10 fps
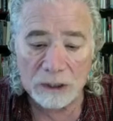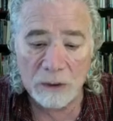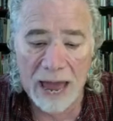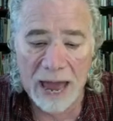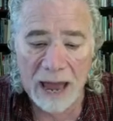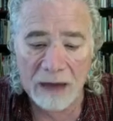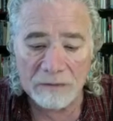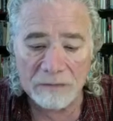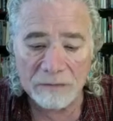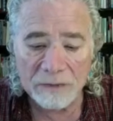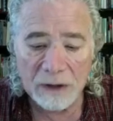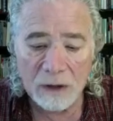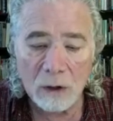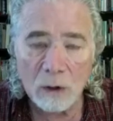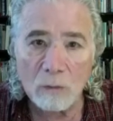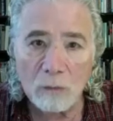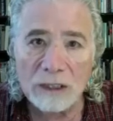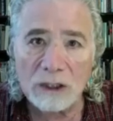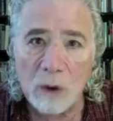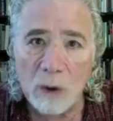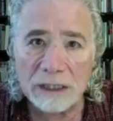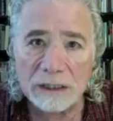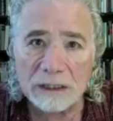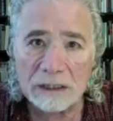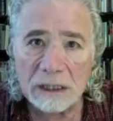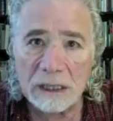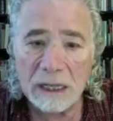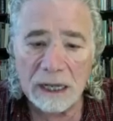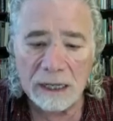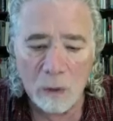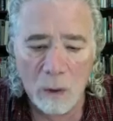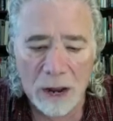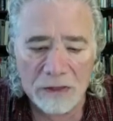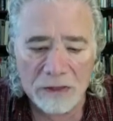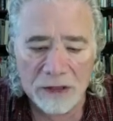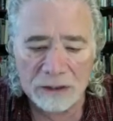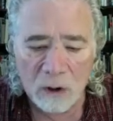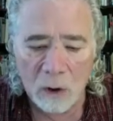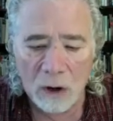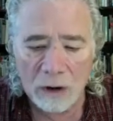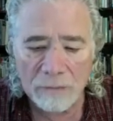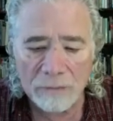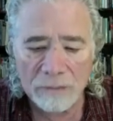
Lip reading: you have. Rejoice in the way things are.